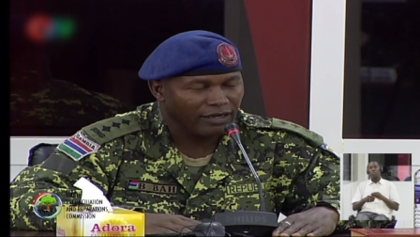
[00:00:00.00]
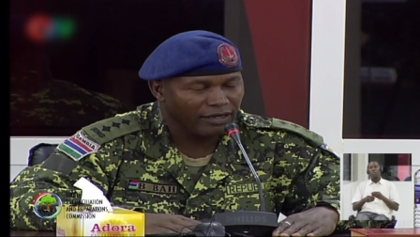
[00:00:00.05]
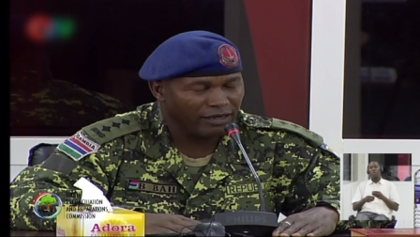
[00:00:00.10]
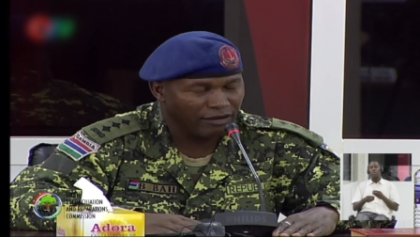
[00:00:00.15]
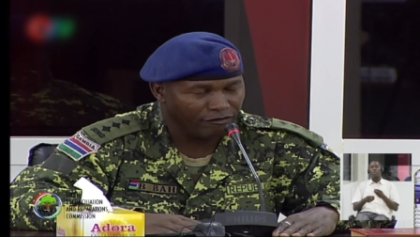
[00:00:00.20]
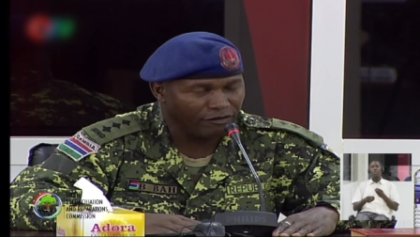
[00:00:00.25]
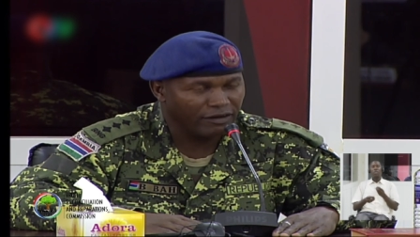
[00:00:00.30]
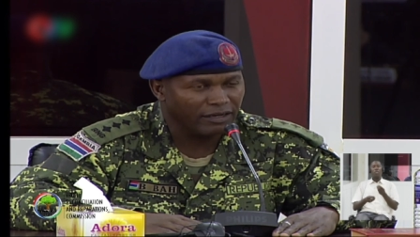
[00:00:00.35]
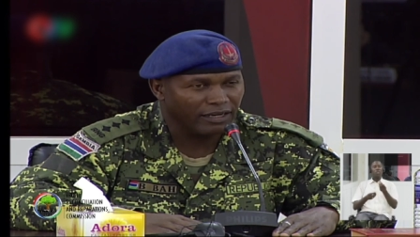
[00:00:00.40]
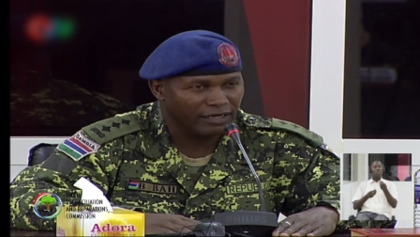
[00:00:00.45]

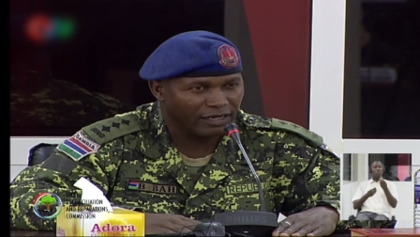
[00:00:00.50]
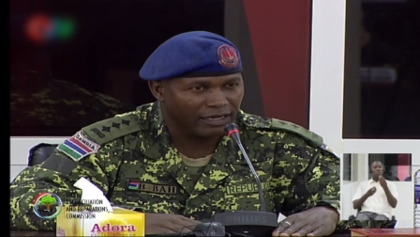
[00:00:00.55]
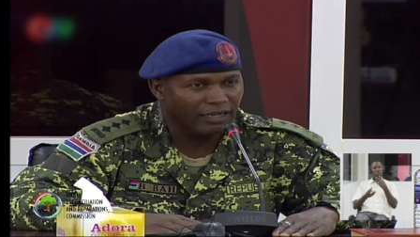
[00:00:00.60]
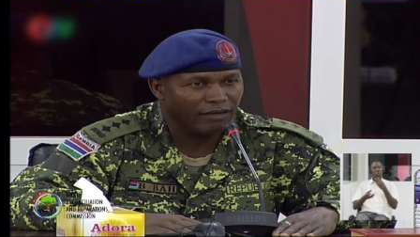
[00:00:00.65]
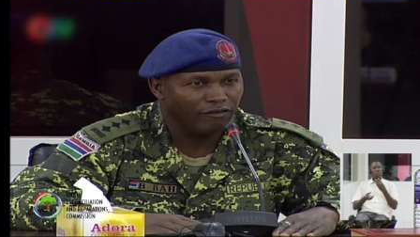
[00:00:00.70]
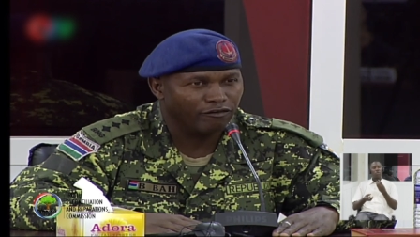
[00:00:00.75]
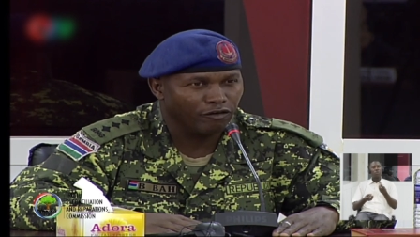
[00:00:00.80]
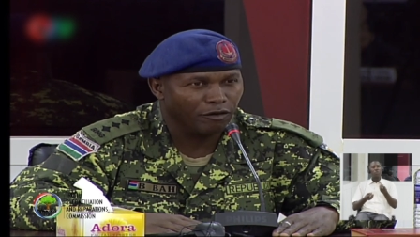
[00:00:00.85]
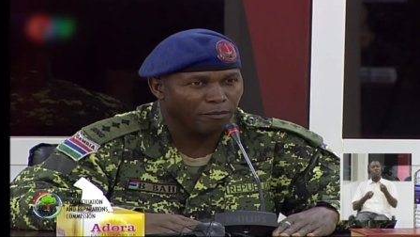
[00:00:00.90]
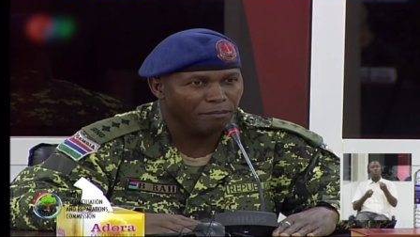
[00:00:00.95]

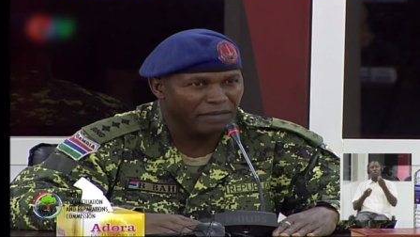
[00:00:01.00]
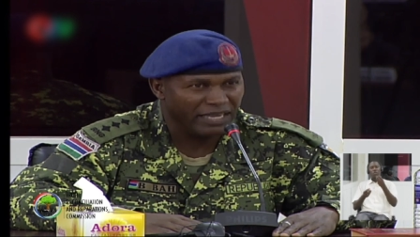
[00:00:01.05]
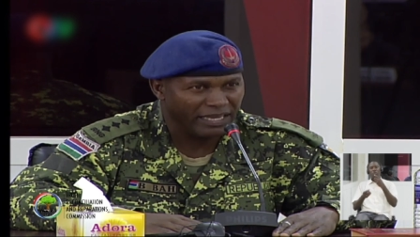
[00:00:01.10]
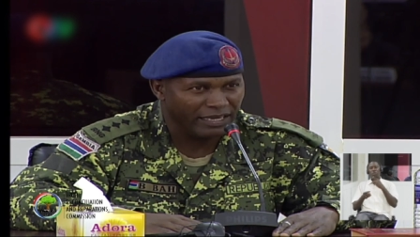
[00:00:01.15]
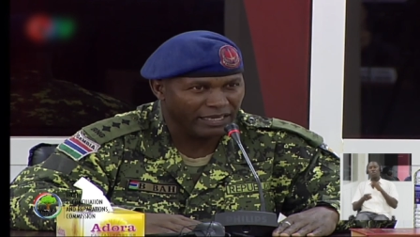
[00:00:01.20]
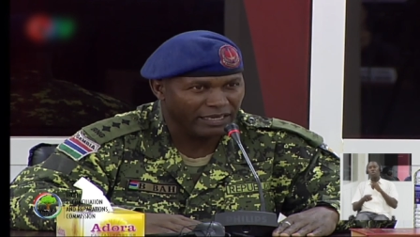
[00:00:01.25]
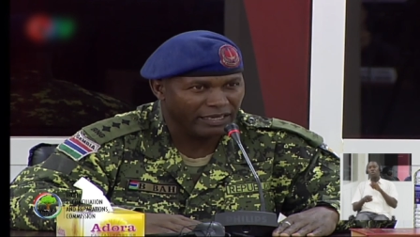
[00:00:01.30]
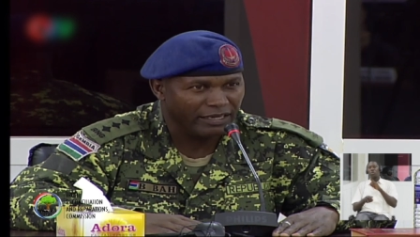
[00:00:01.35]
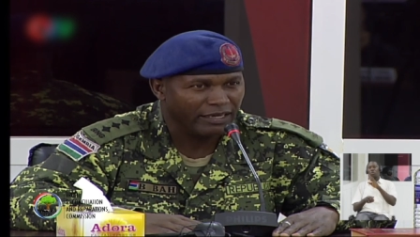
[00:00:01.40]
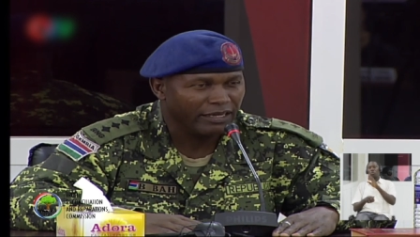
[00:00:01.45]
definitely for
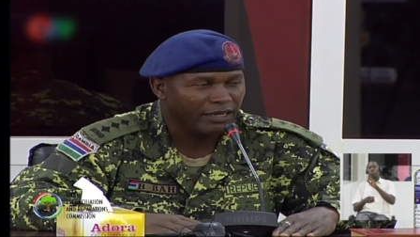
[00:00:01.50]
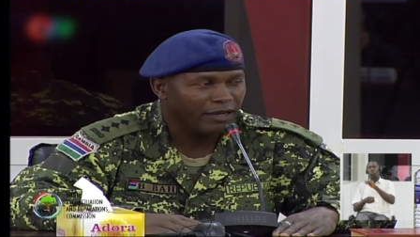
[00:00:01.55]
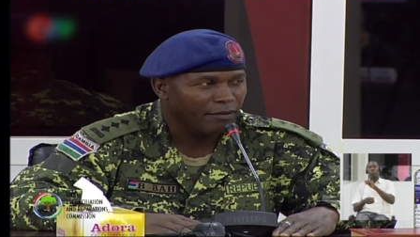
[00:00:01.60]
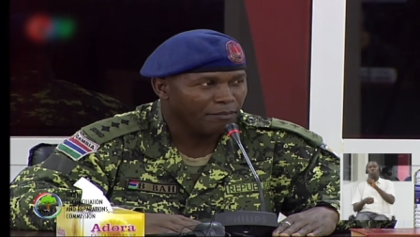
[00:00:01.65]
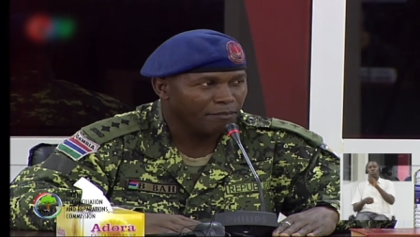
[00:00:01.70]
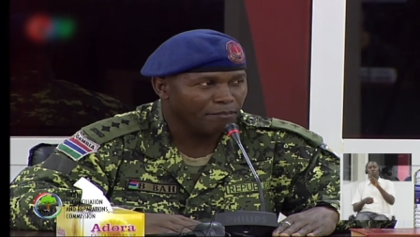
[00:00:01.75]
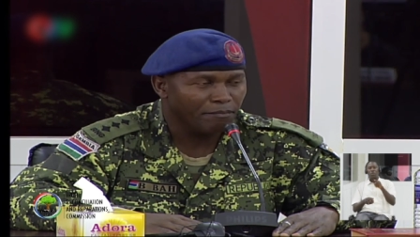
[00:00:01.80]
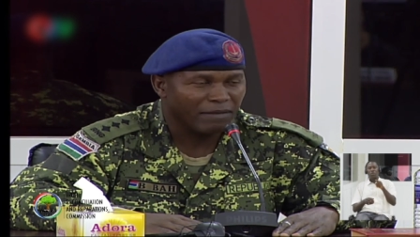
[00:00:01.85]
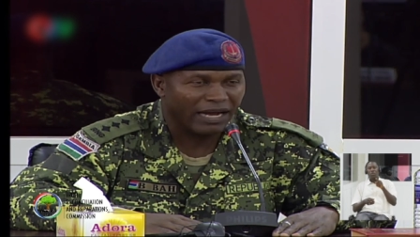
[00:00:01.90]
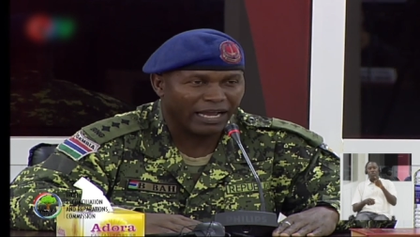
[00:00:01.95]
me,
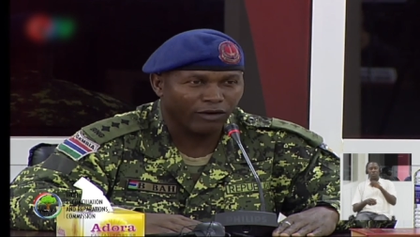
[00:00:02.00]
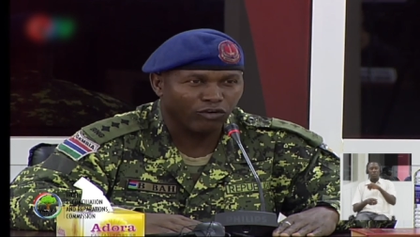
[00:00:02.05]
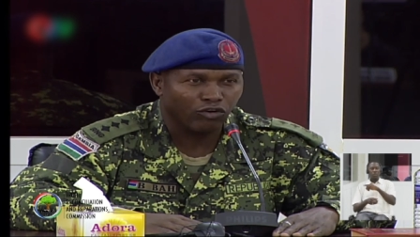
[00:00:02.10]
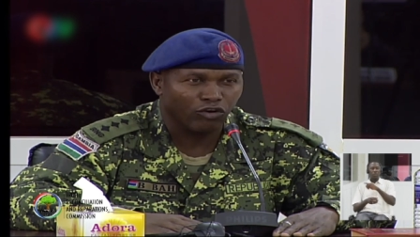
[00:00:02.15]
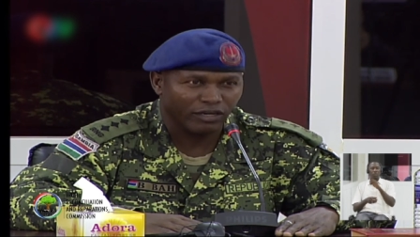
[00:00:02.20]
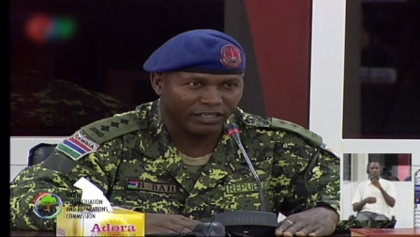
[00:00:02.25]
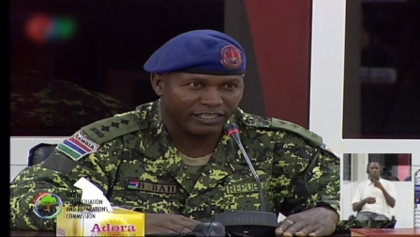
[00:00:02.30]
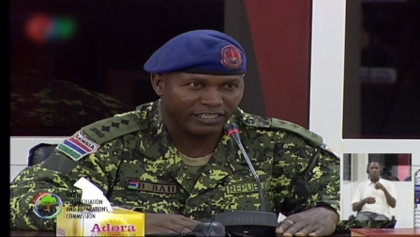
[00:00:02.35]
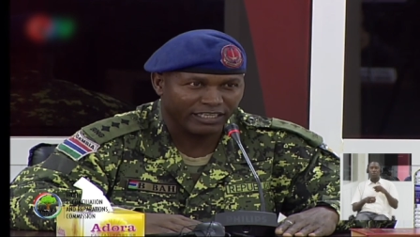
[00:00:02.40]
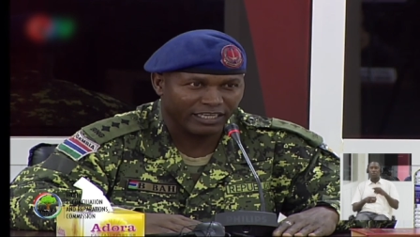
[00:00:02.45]
my
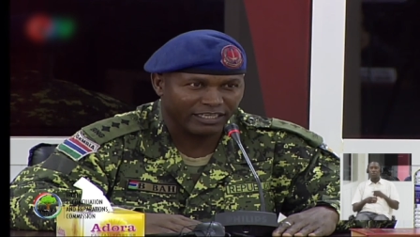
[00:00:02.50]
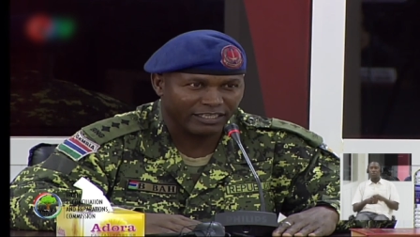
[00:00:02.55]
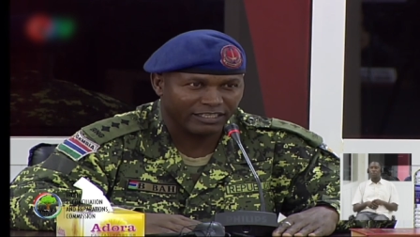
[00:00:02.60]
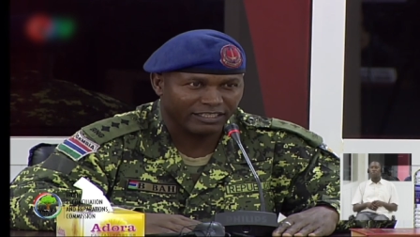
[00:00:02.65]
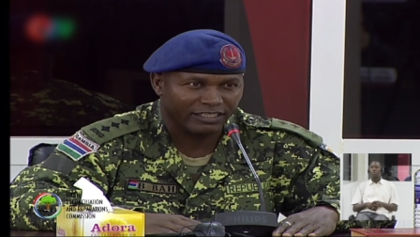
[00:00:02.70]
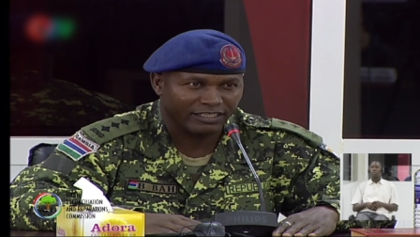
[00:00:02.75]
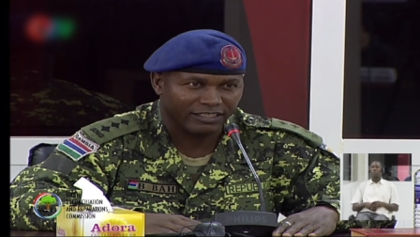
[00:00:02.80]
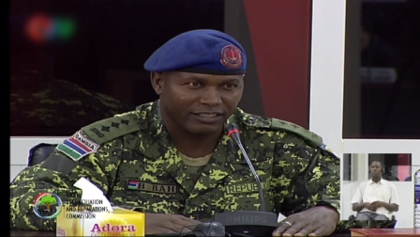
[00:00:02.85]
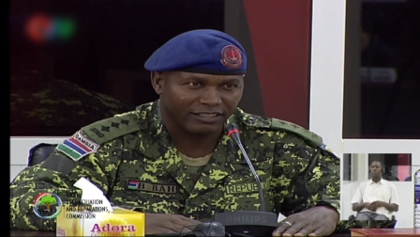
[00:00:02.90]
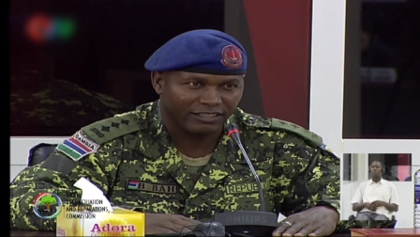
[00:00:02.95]

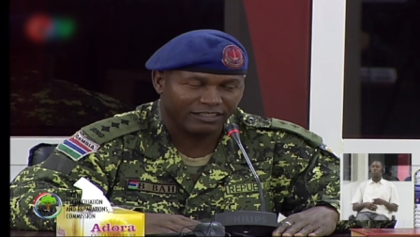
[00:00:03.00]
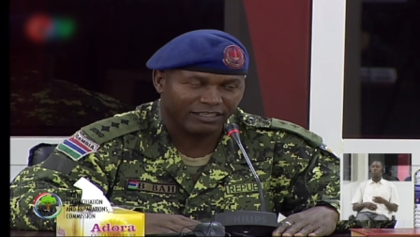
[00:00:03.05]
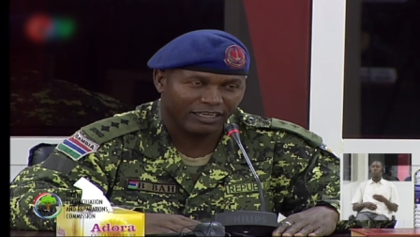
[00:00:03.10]
conscience